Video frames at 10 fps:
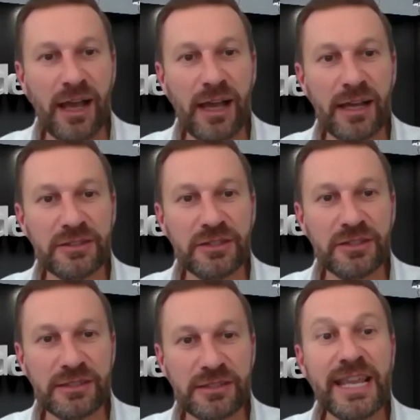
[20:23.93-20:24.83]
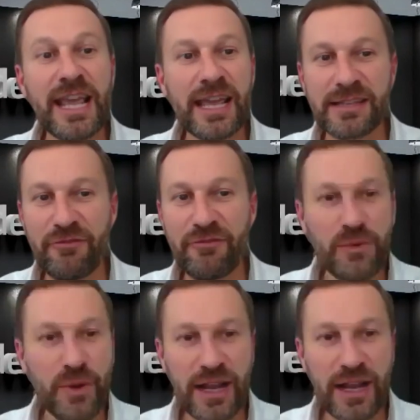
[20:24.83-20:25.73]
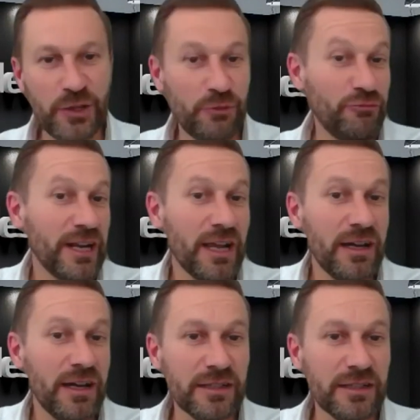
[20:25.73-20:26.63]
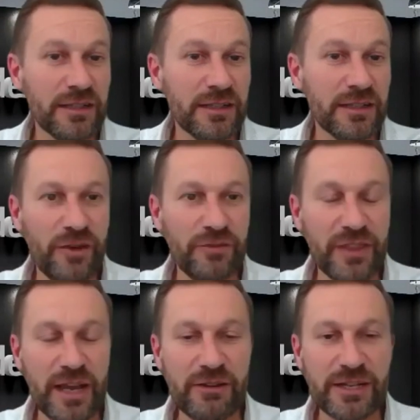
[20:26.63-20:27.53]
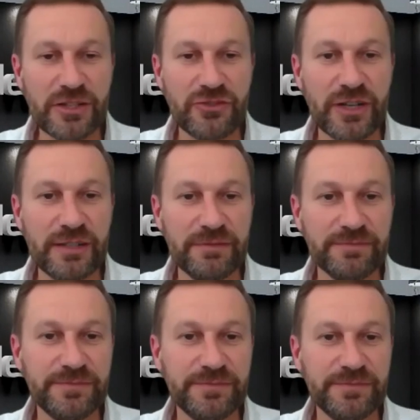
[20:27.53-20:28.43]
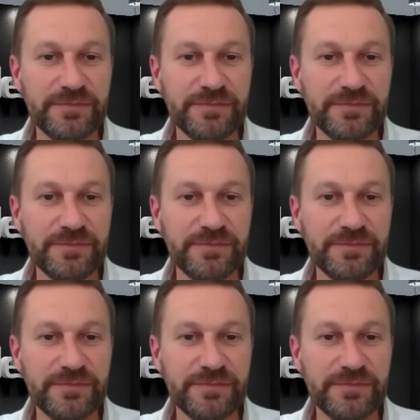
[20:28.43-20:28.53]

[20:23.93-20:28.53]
uh, to, to EAs everywhere, you know, regardless of, of their industry?